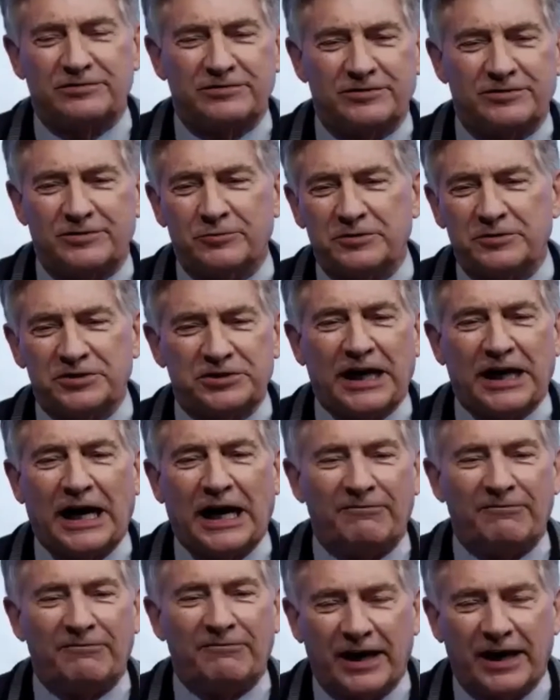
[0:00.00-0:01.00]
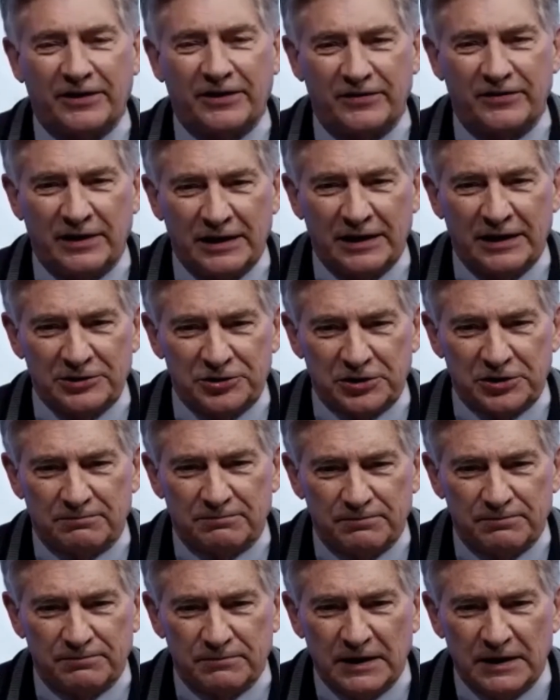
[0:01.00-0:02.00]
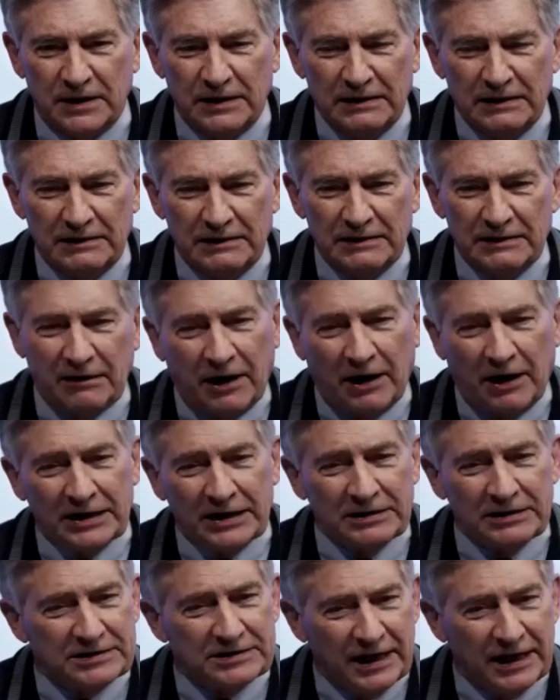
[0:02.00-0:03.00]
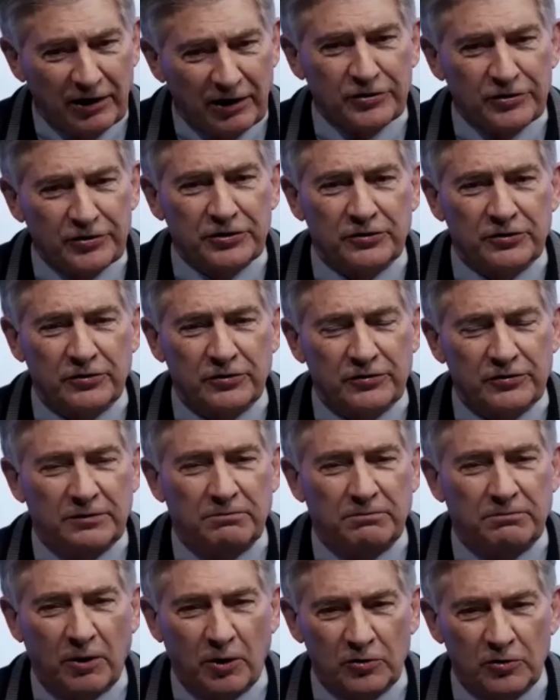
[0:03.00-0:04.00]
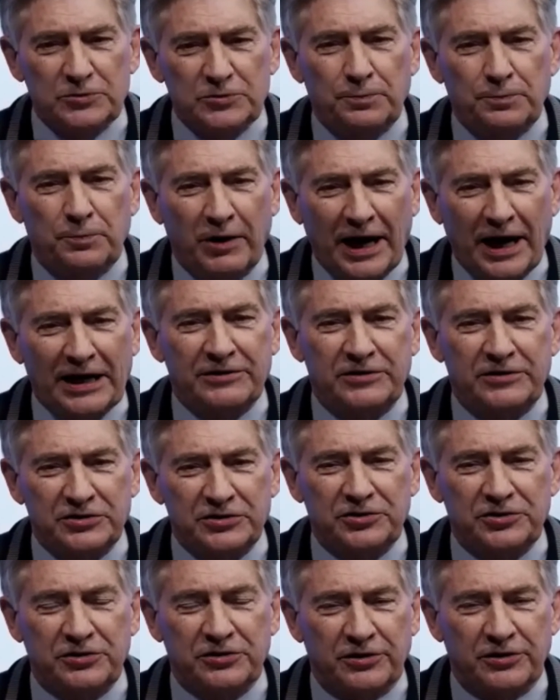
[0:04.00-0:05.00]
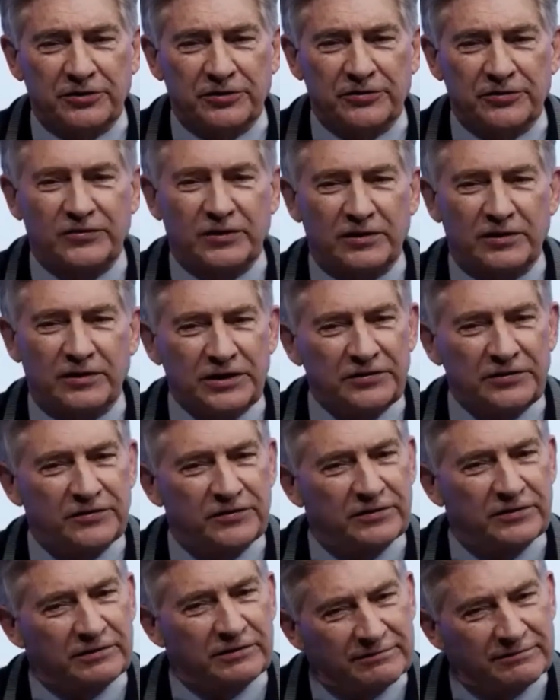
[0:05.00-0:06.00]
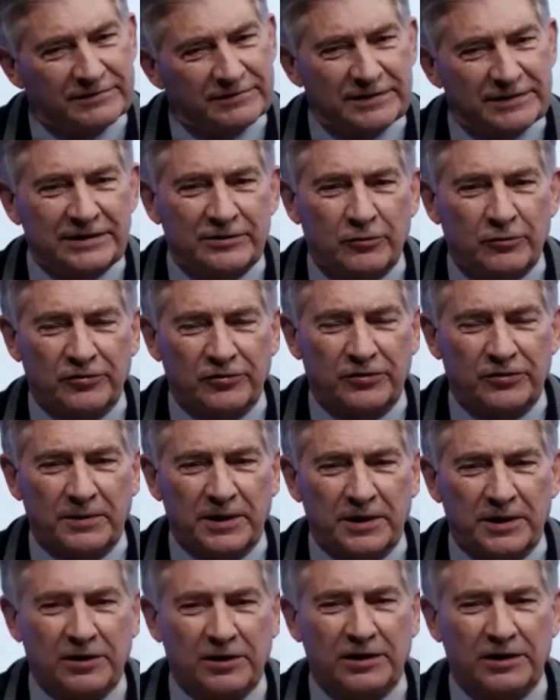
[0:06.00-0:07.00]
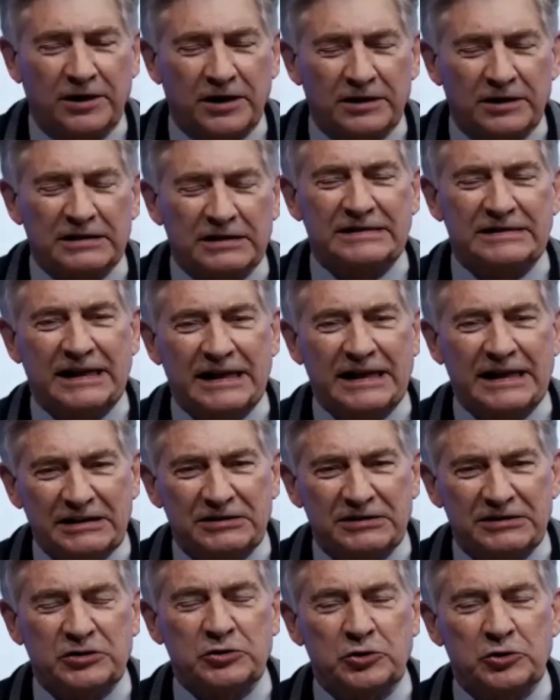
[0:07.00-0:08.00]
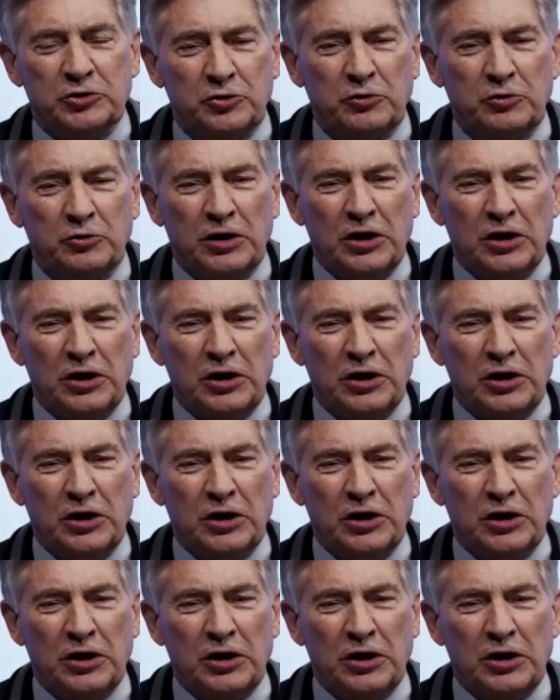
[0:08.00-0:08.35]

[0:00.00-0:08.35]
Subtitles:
do we stop vaccination? I can tell you that most practitioners, at least in North America, tend to